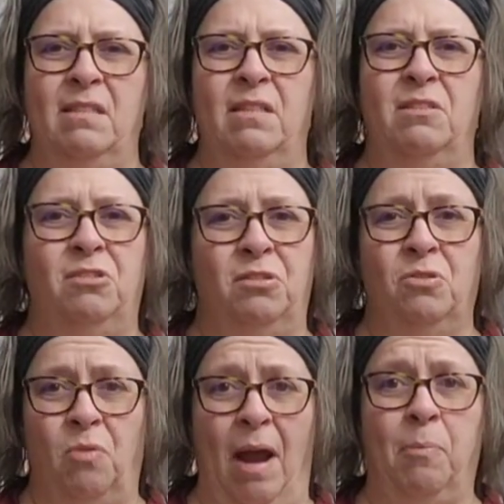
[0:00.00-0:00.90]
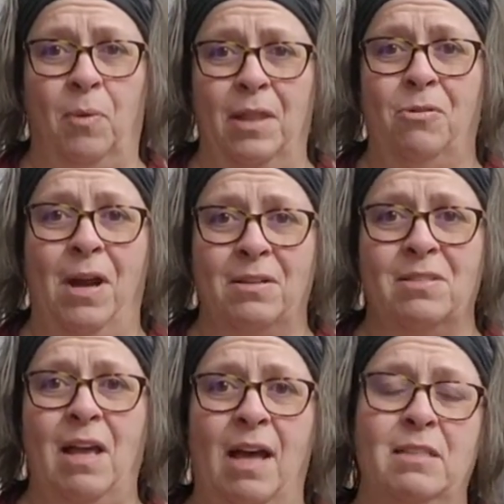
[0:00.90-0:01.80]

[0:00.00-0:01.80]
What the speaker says: that it's just crap weather outside,